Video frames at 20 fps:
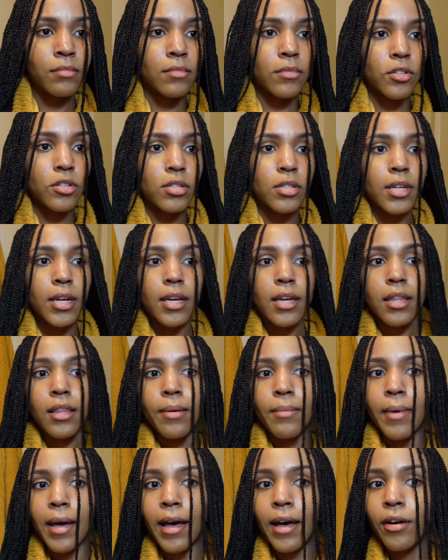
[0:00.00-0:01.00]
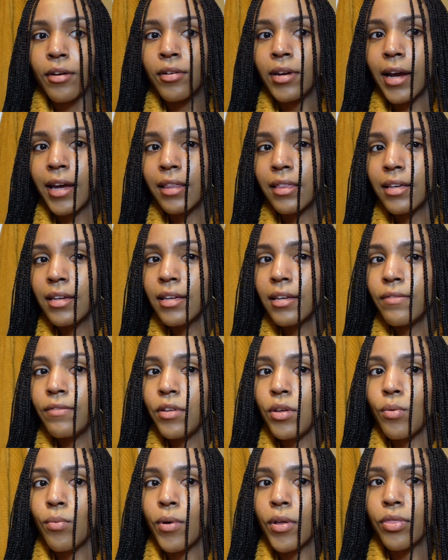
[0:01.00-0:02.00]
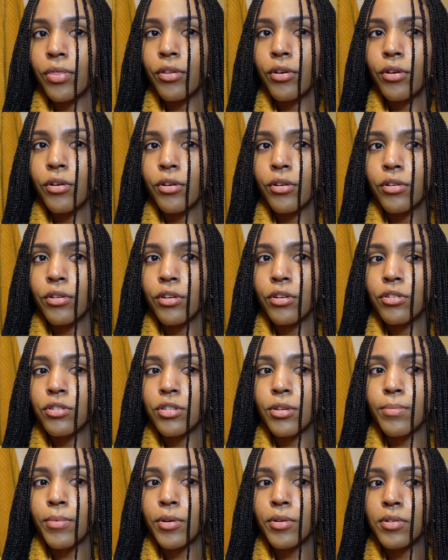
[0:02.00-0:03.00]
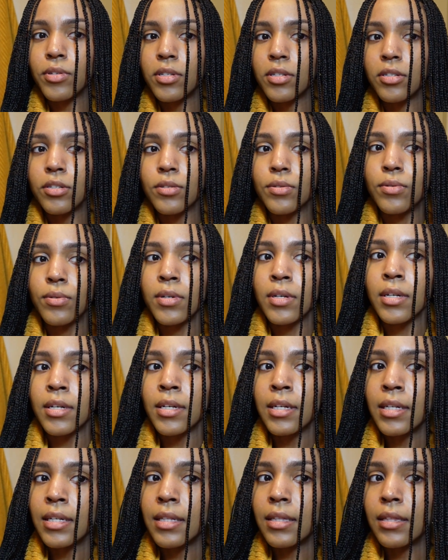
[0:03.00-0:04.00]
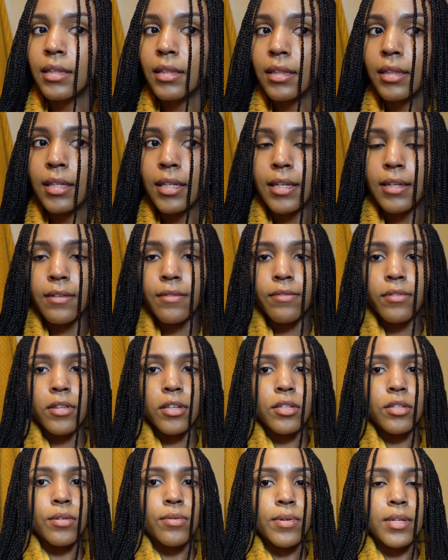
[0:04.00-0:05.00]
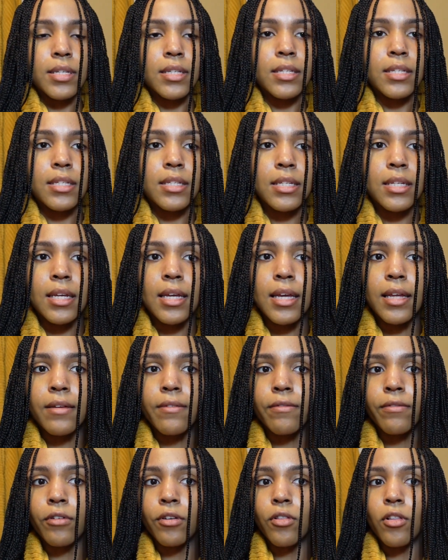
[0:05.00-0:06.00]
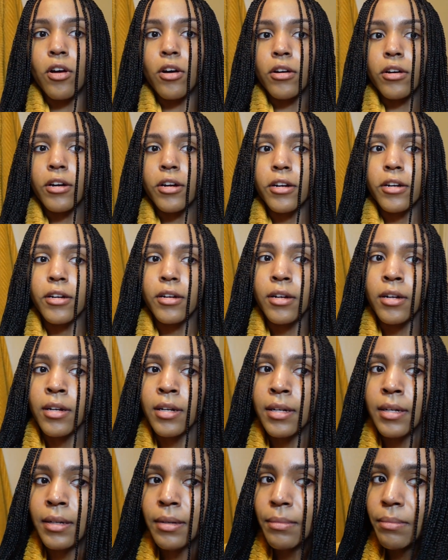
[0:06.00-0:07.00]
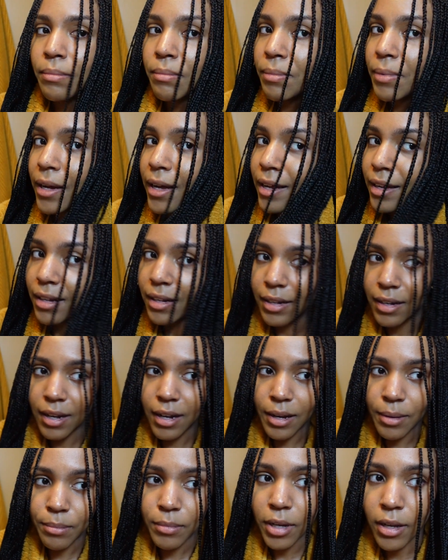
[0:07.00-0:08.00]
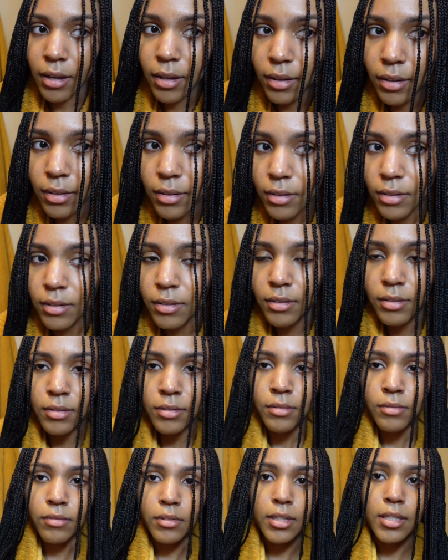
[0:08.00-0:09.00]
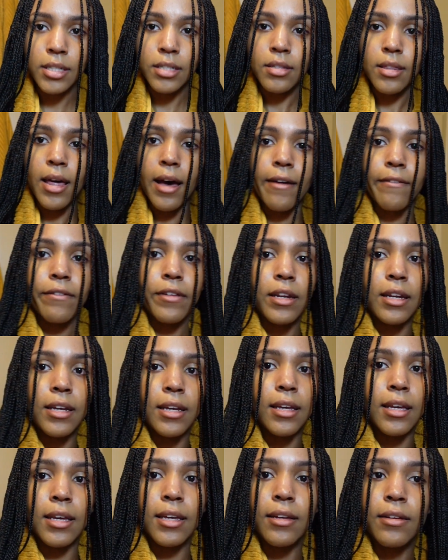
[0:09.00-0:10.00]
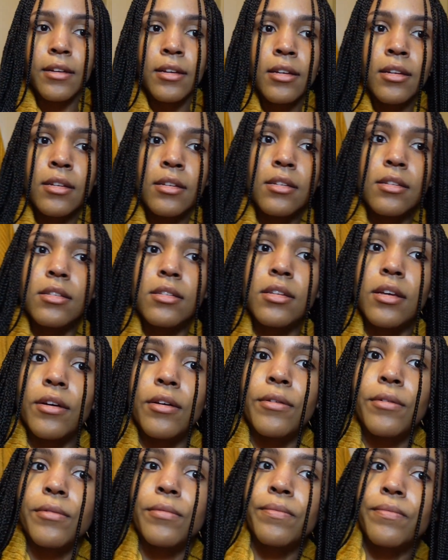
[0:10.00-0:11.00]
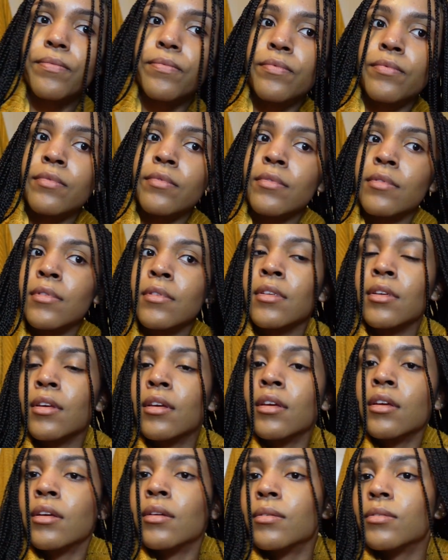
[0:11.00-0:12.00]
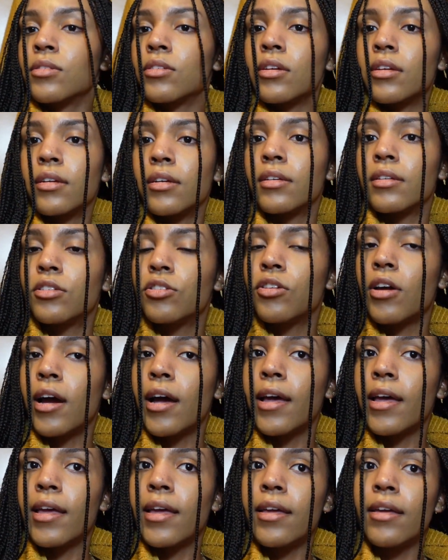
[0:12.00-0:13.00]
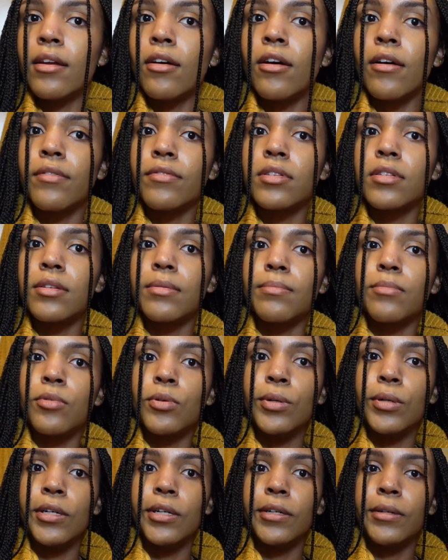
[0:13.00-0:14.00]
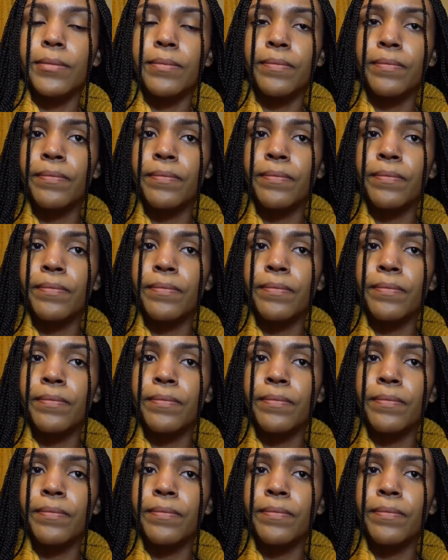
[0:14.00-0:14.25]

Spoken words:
Just taking them out. I think if you want the curl, you're supposed to leave the twists in for longer, but I'm not really that finicky. So I'm just gonna dry it off some more.